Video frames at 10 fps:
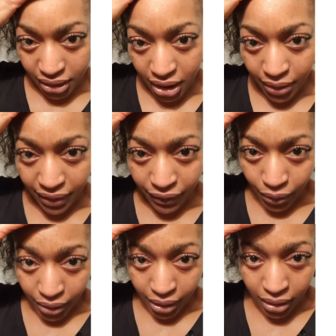to going
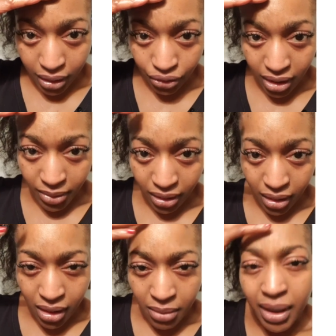for the treatment,
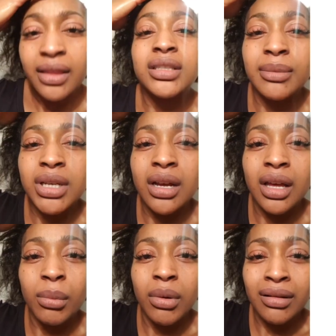but at the same
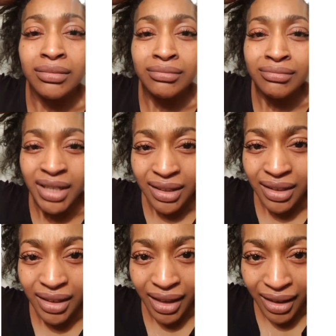time,
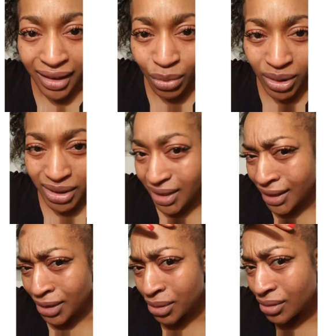like, what did they
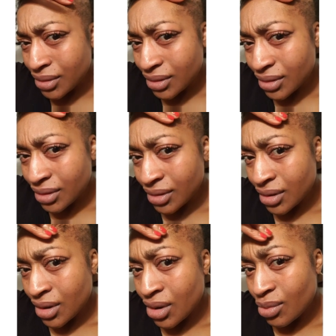do?
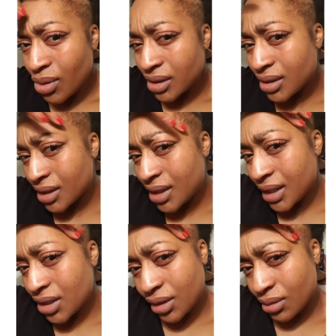What did
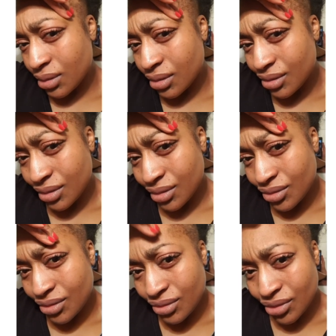they do?
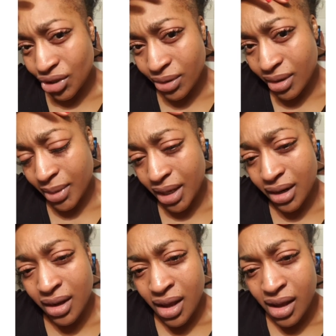Do you know what I
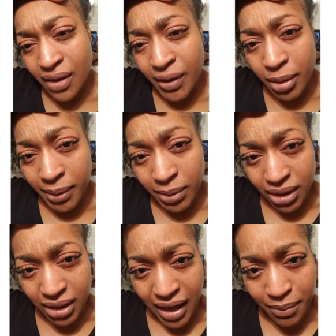mean? If I probably would have
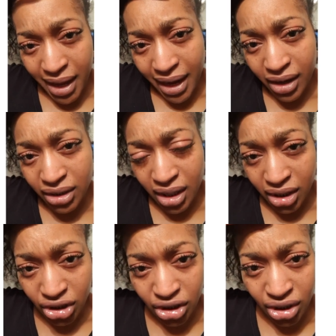just left my hair
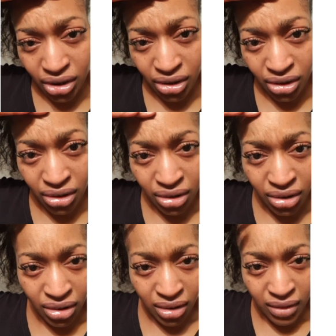untouched
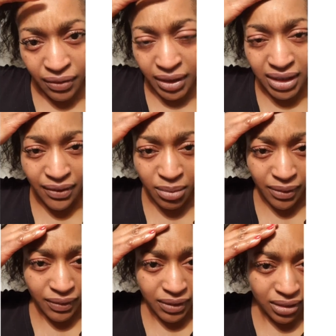for the 7
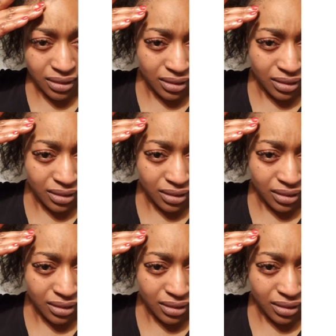months,